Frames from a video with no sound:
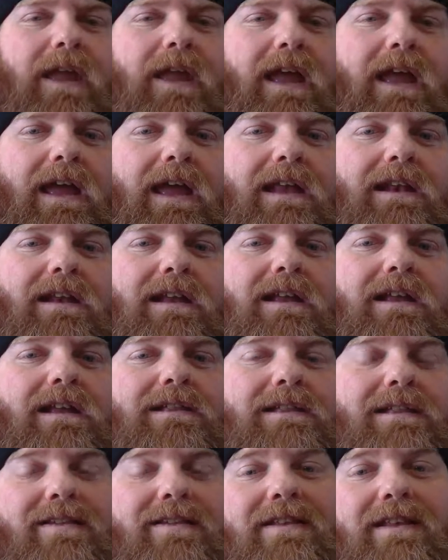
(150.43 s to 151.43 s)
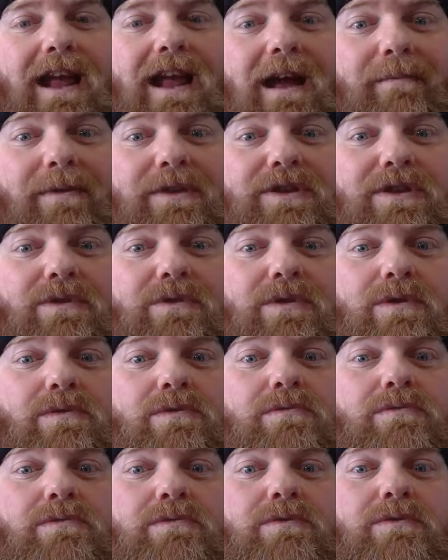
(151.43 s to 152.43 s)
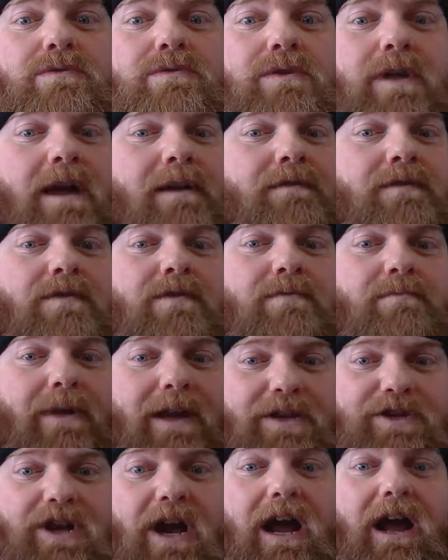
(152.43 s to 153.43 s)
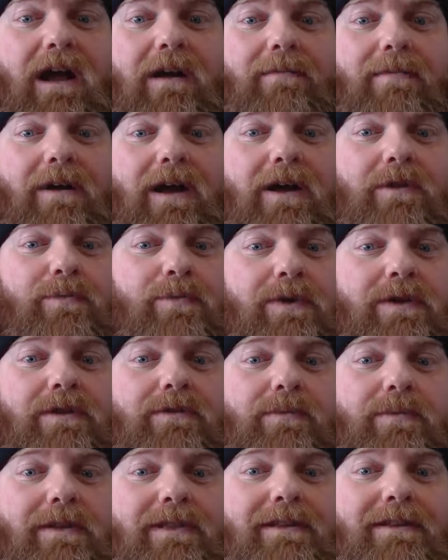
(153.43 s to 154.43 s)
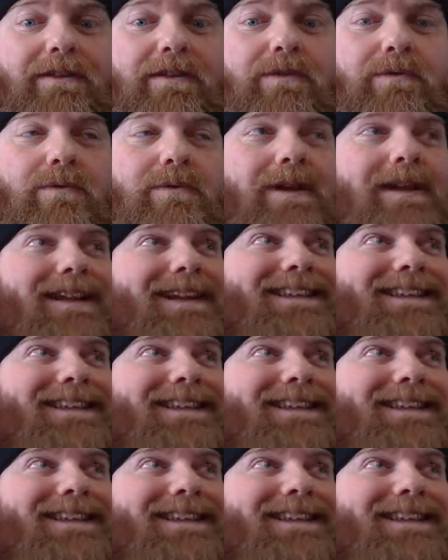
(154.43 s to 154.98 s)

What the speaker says: And listen, I'm a dude who loves my job. I really, really do.